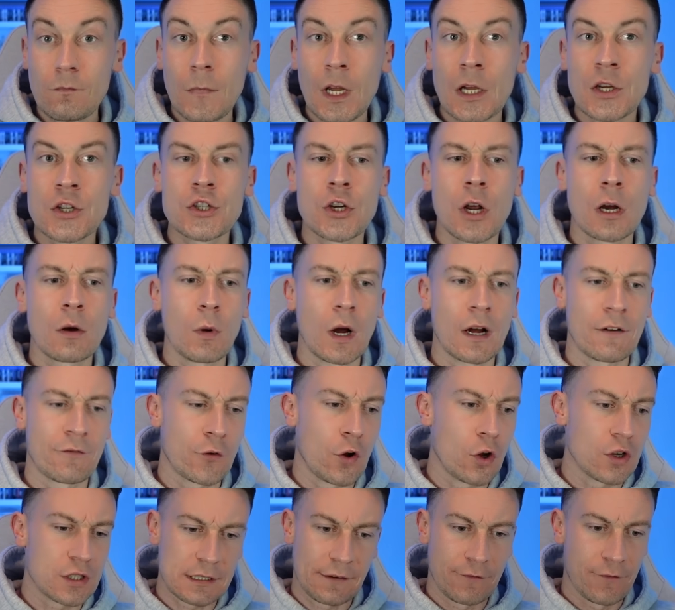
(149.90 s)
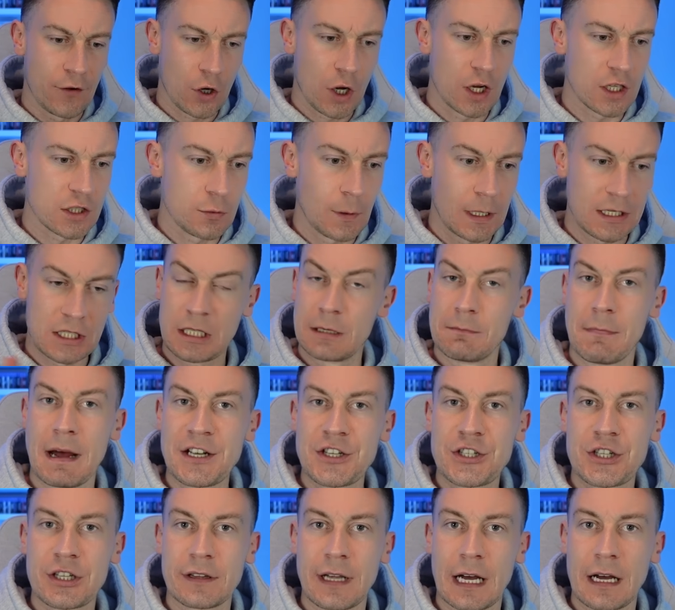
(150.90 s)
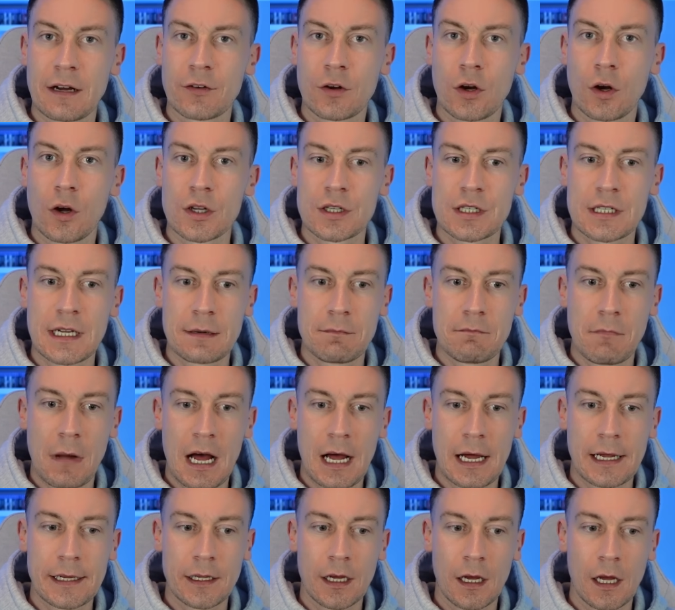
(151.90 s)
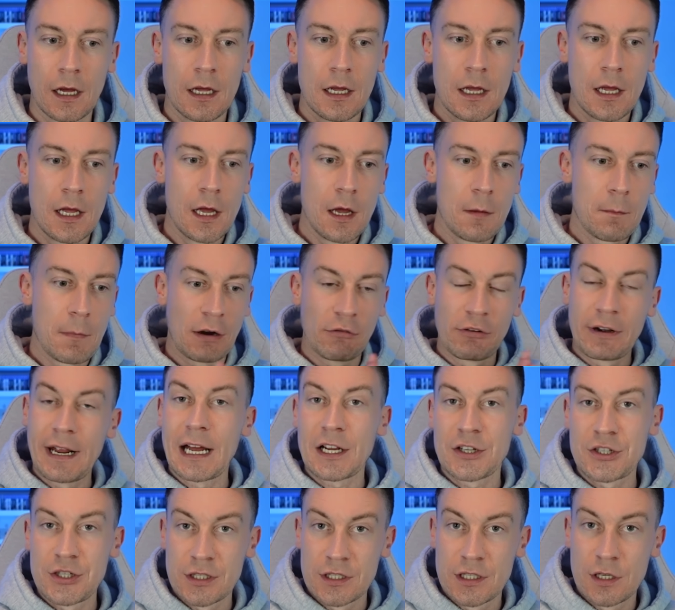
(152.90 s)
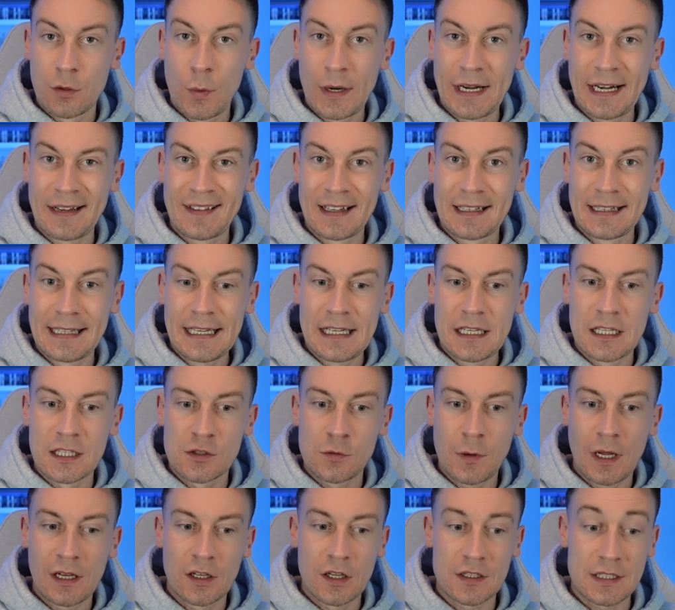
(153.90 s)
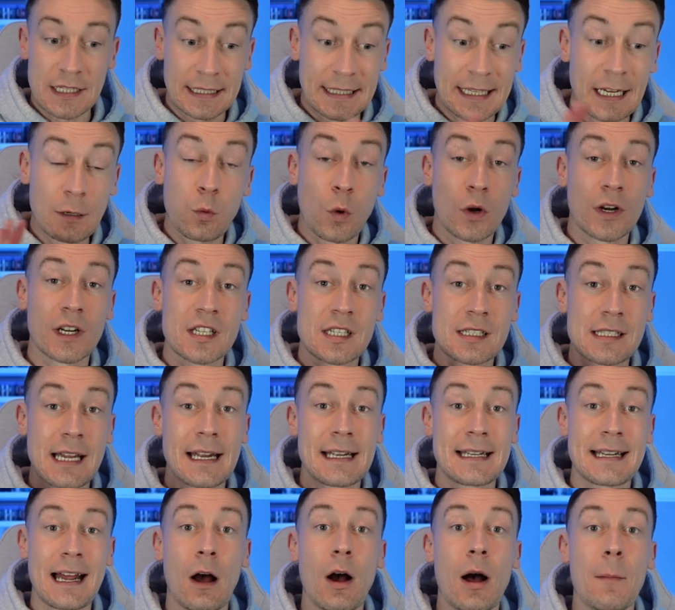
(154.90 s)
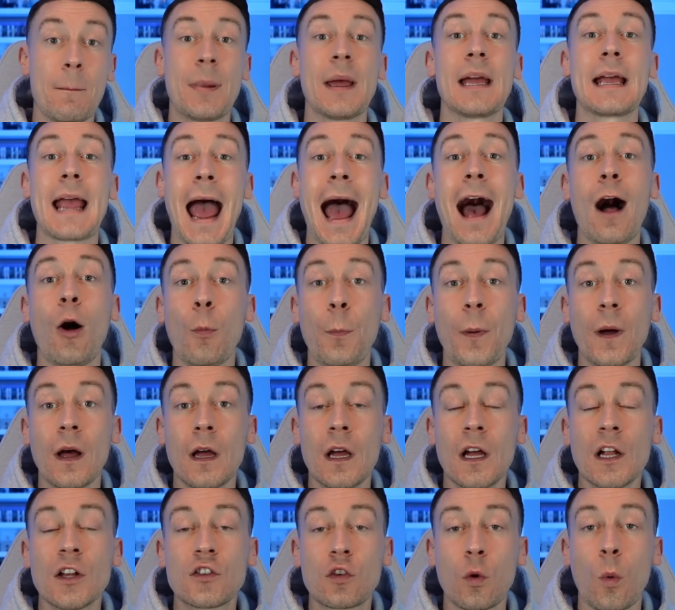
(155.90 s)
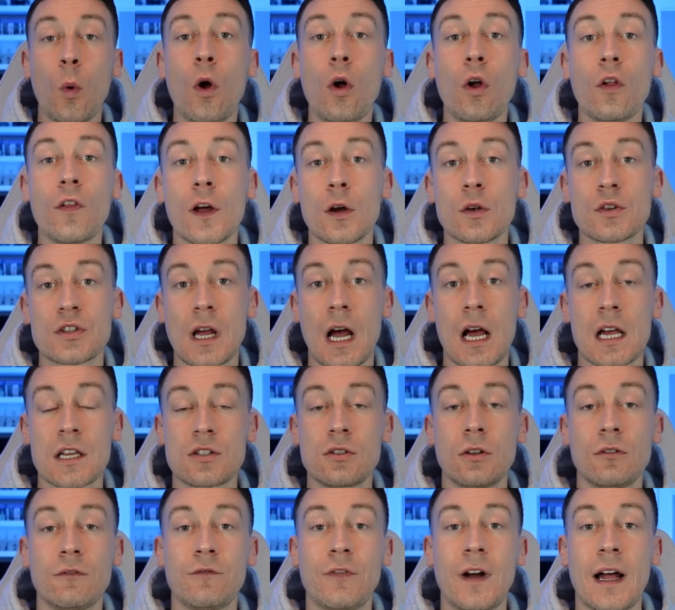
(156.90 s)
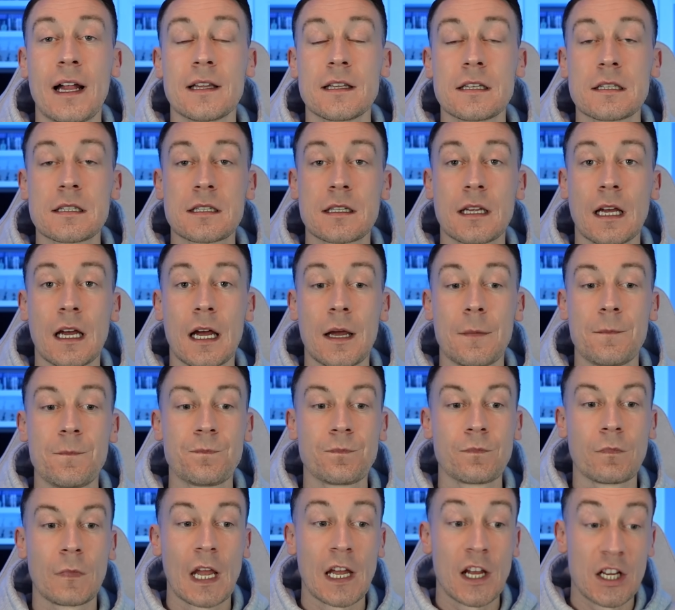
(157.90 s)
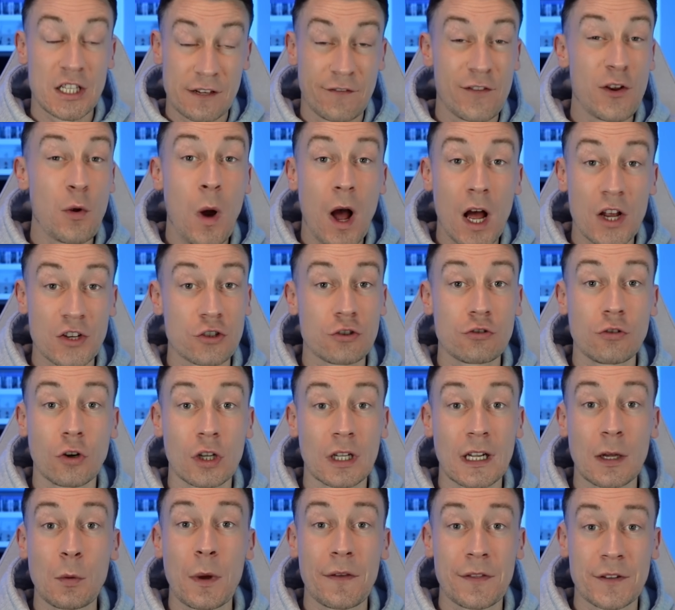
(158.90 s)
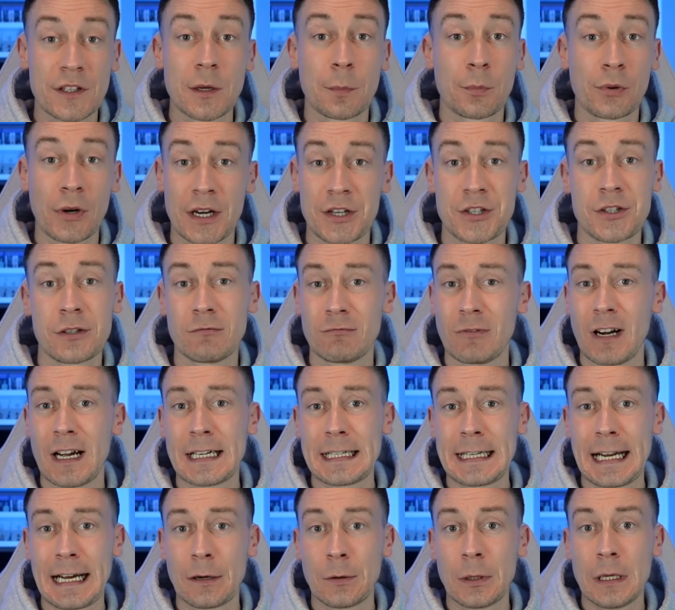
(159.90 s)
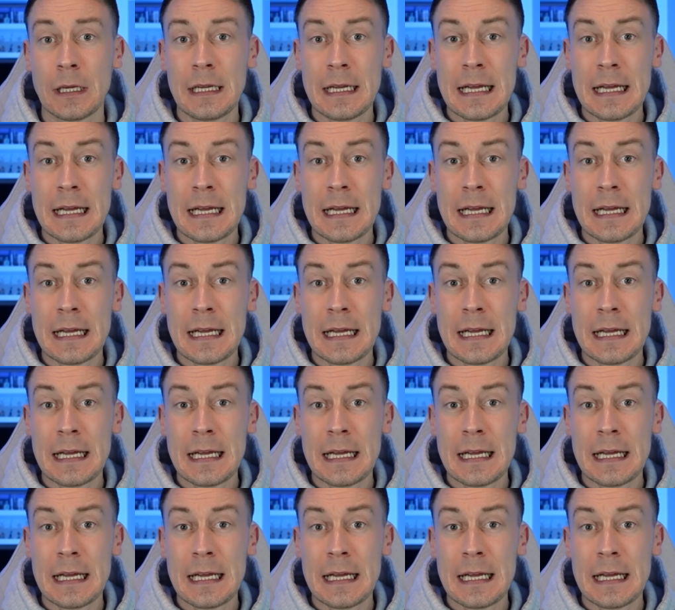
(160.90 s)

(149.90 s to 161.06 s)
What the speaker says: So, of course, I forgot to actually mention that, of course, in my my reaction to winning the league as well, because I did want to send out a big help to all those Arsenal fans, because if you are struggling with depression right now